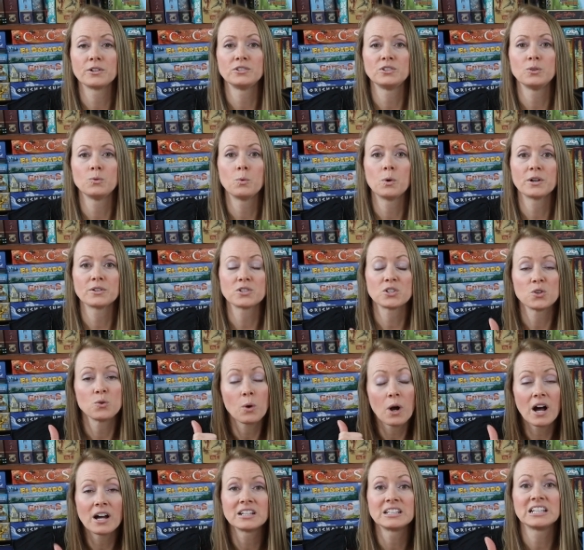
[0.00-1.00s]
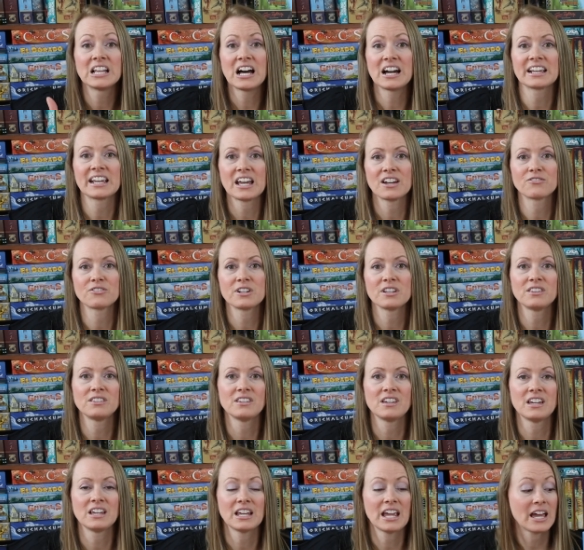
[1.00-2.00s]
and you want to unlock
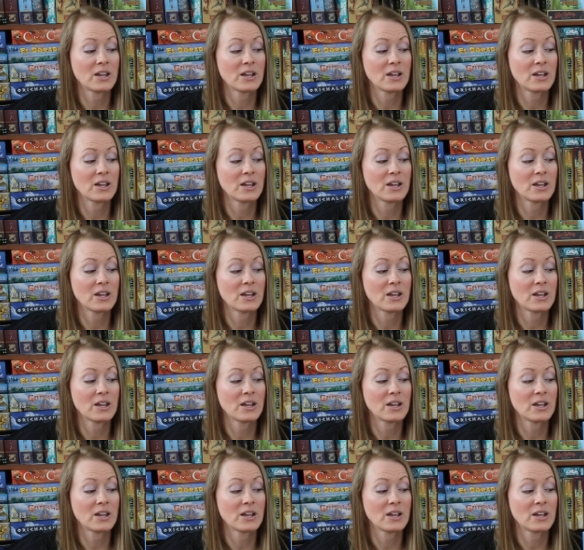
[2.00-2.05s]
everything.